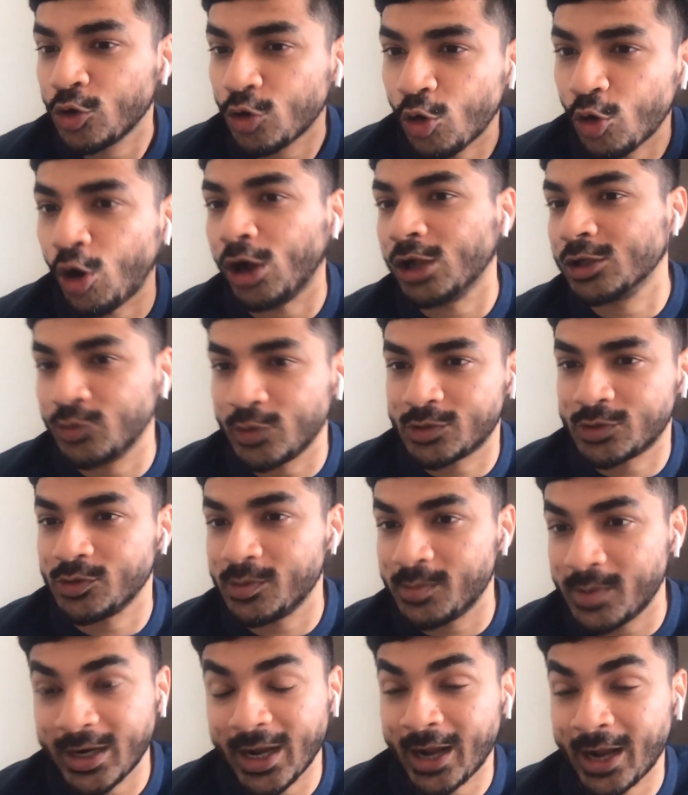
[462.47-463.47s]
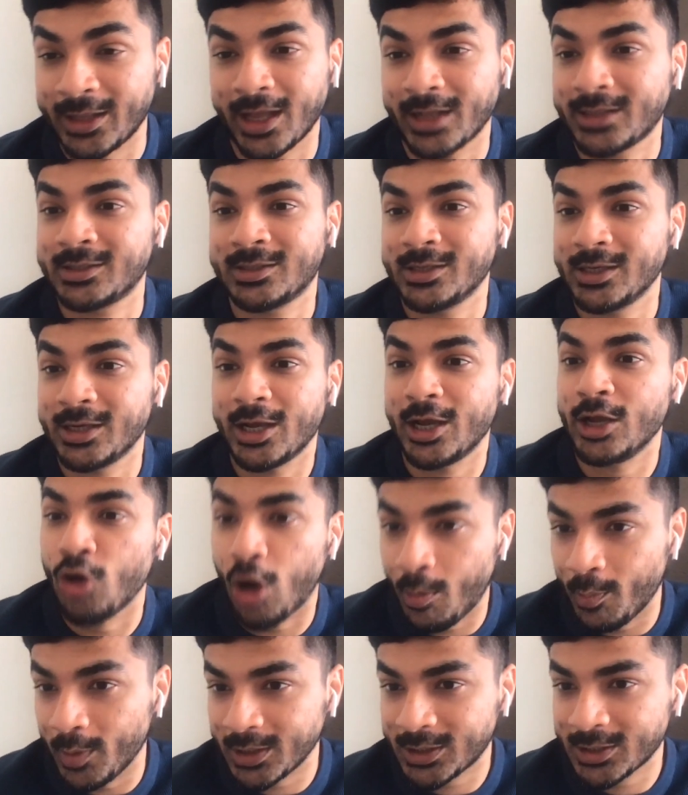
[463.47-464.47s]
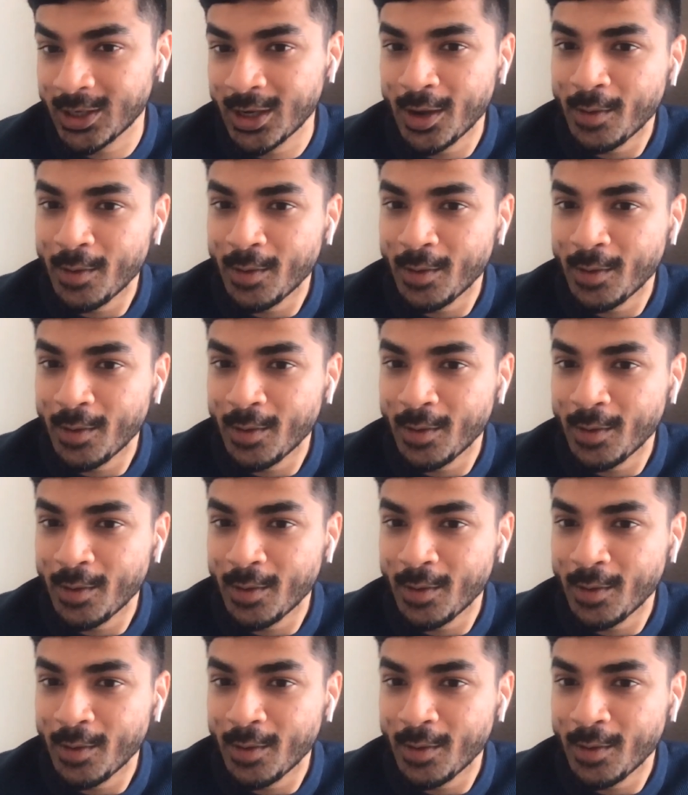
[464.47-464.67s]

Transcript: calls which we made, and that's enormous.